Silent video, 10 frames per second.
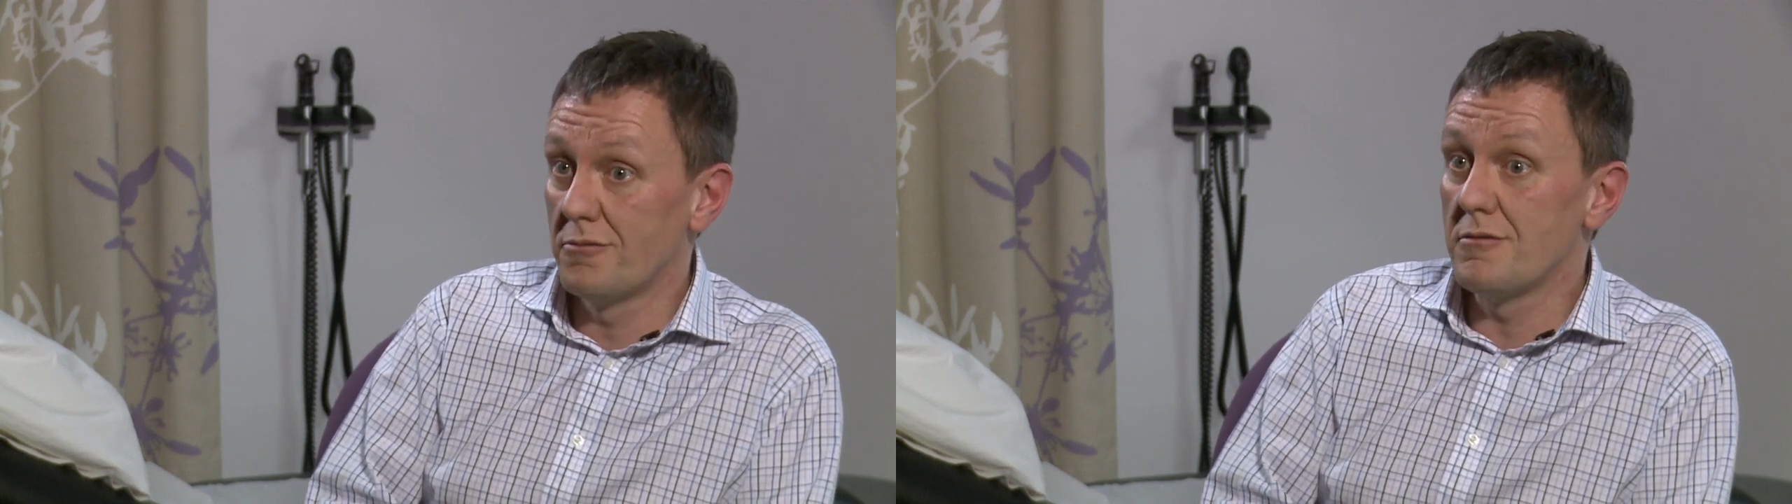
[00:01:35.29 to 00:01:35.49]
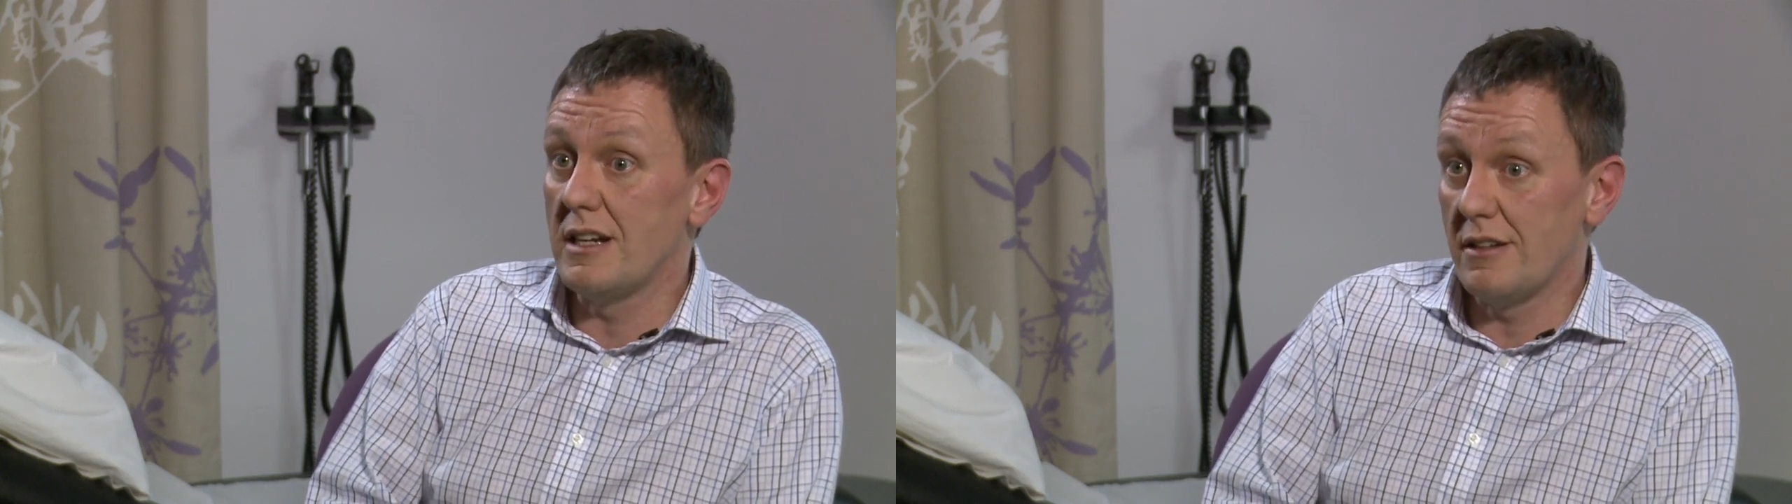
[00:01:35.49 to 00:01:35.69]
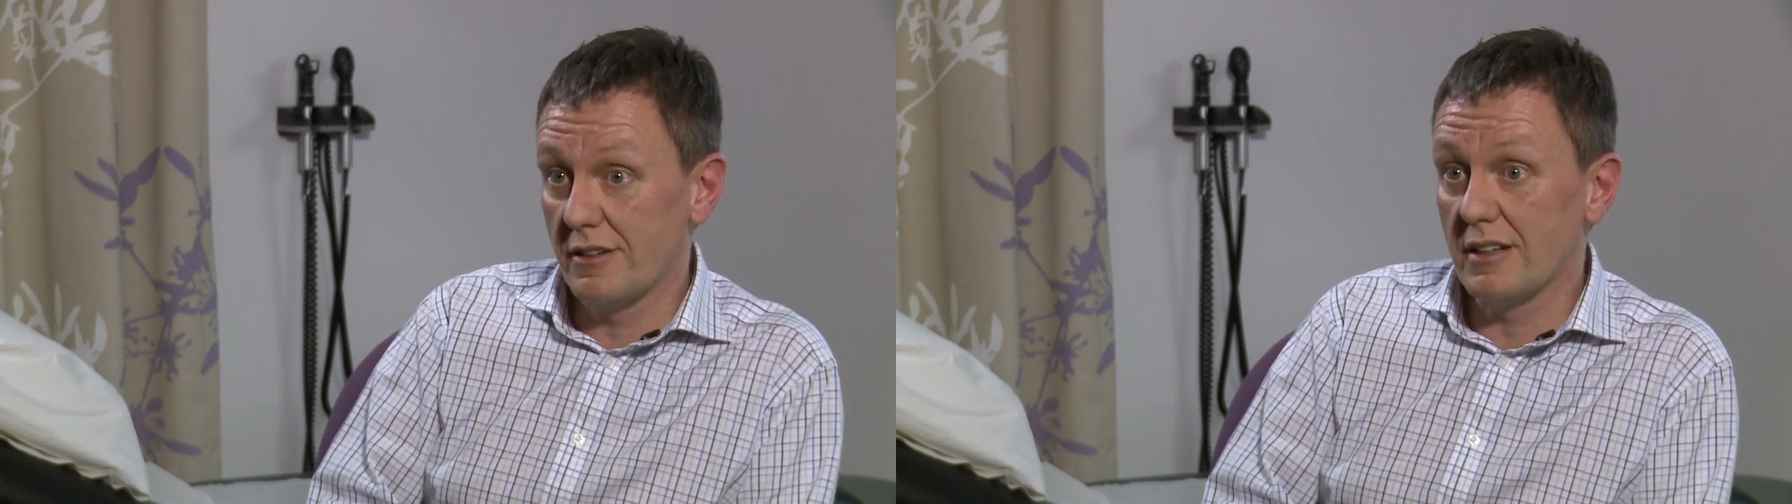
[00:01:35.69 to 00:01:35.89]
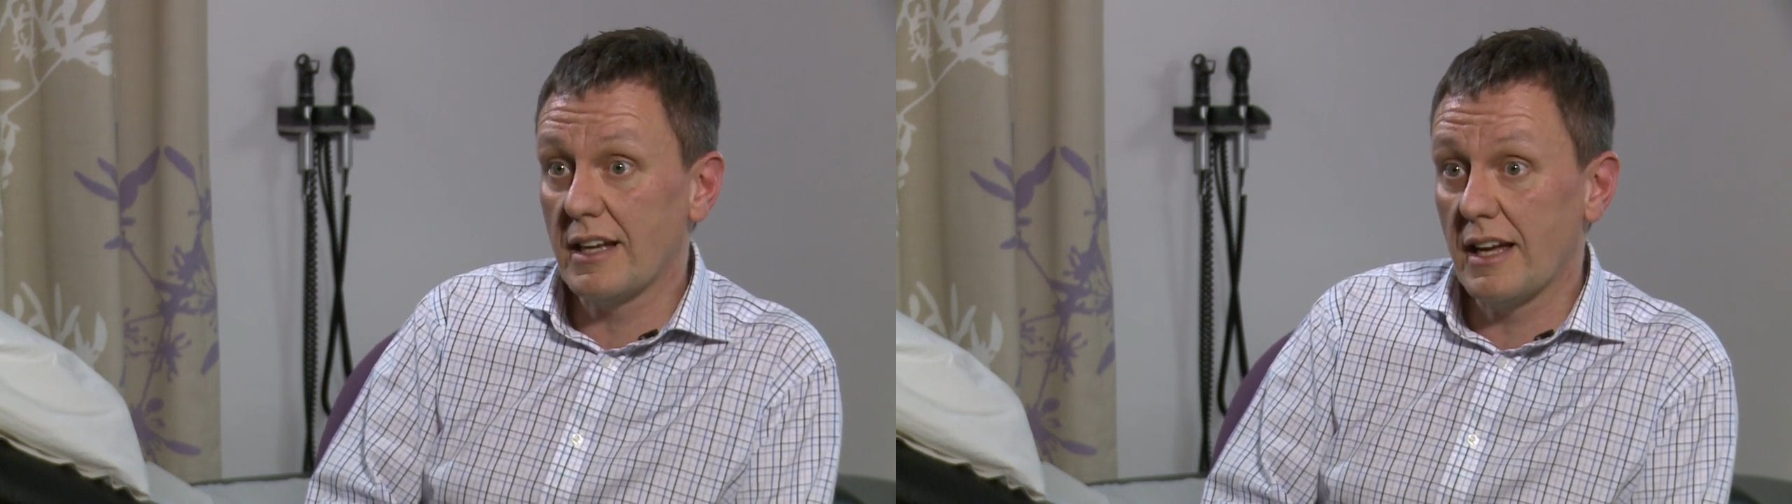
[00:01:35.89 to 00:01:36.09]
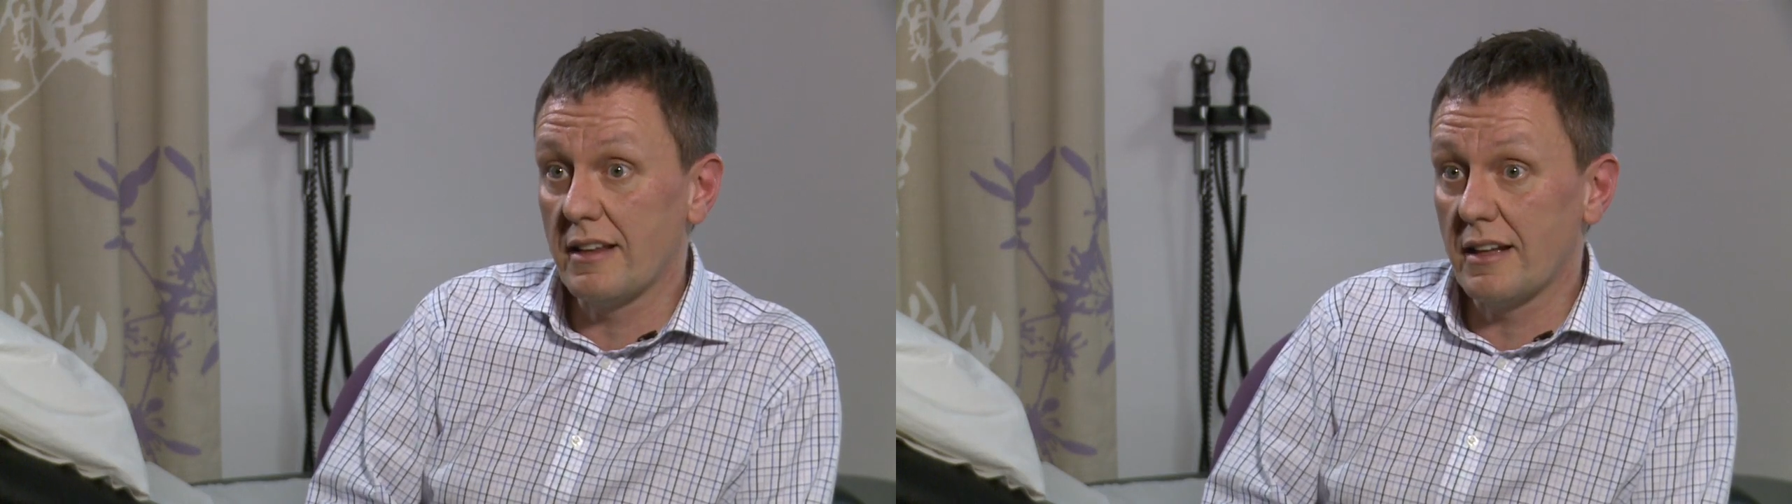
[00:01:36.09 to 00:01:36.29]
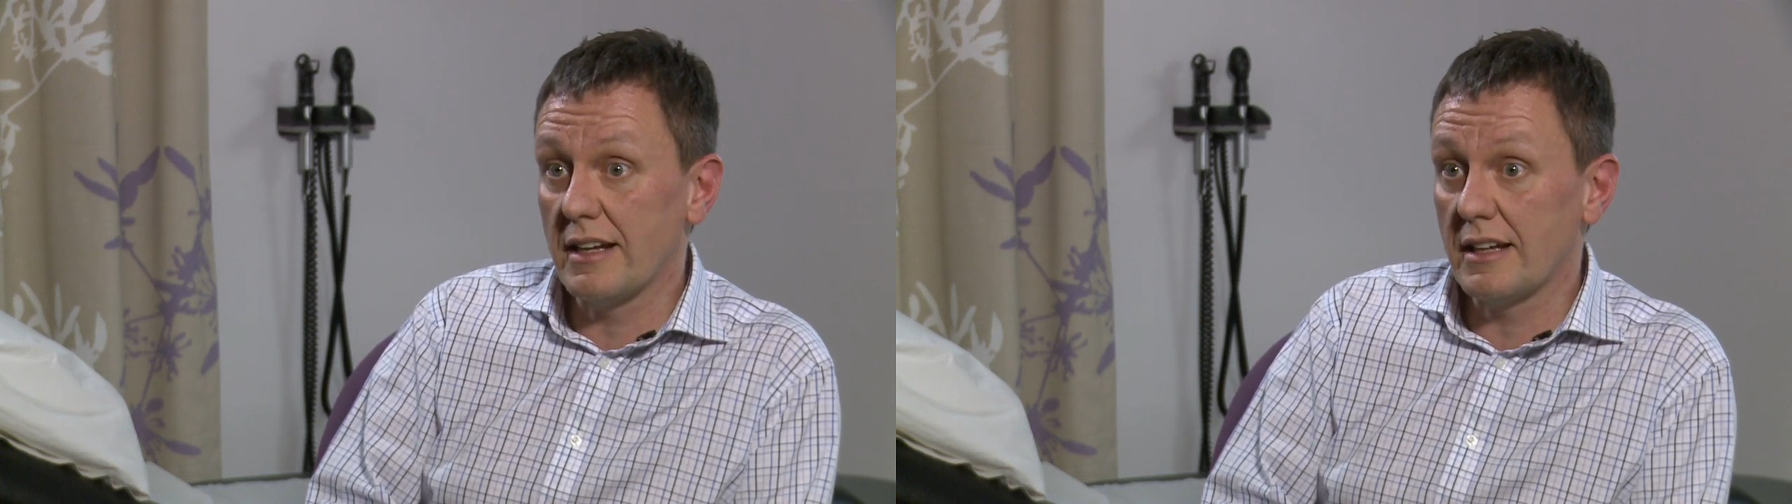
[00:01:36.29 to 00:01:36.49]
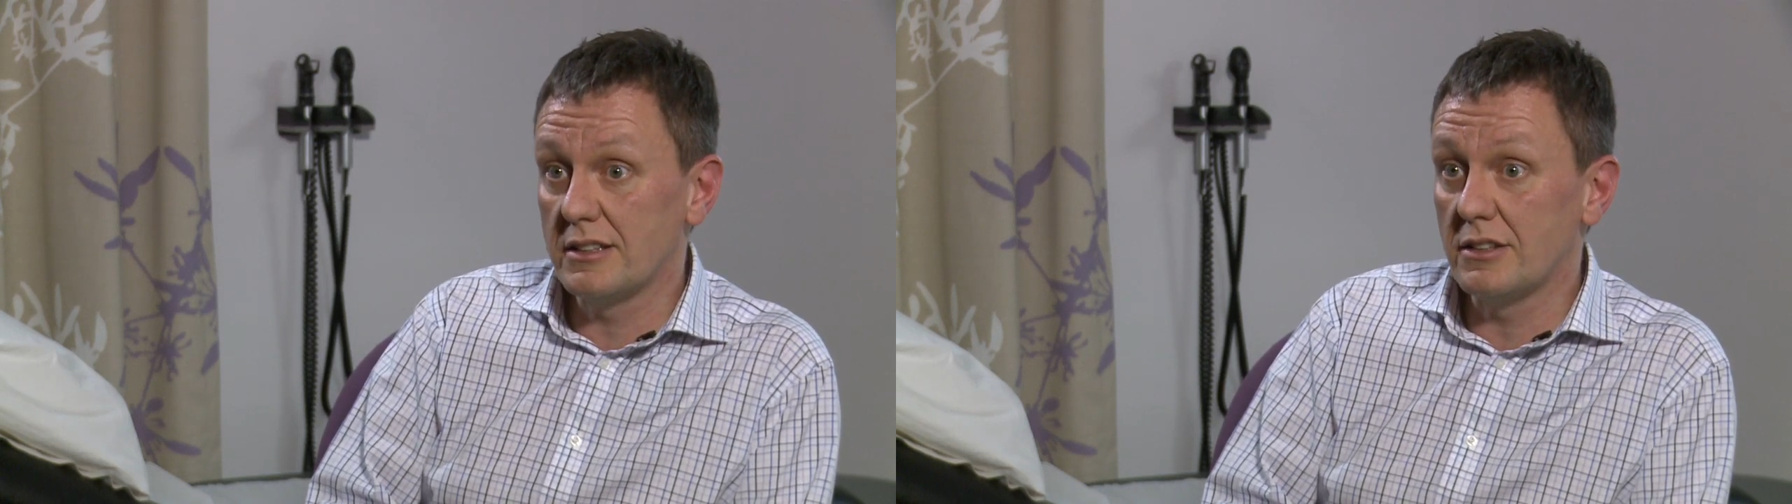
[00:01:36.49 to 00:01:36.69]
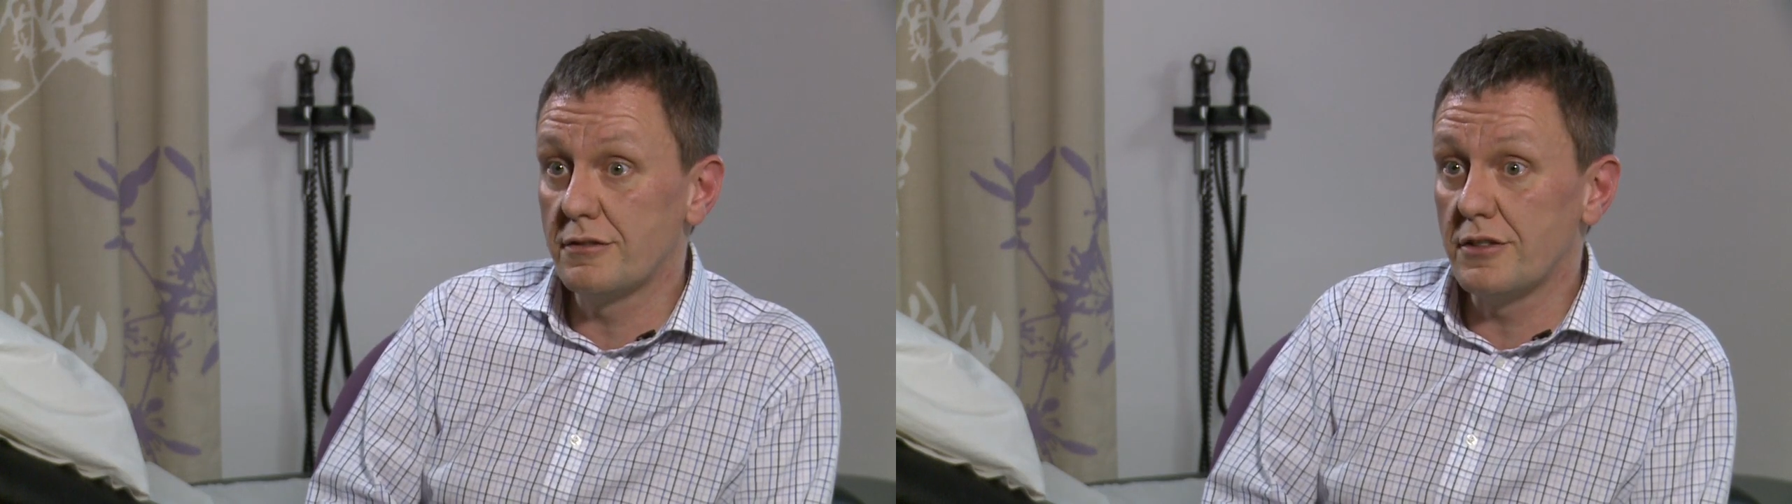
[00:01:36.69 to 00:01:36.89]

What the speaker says: really for the care they get in the